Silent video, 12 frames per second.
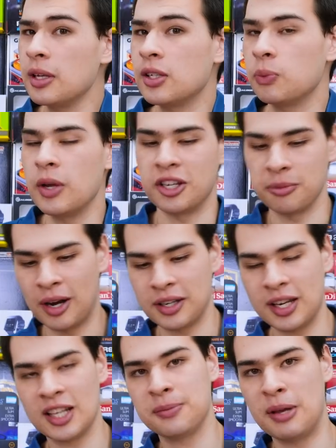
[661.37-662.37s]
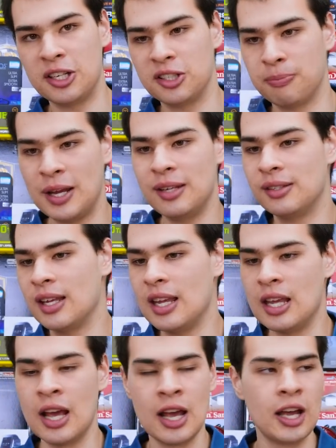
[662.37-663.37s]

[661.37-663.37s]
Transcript: switch my test bench PC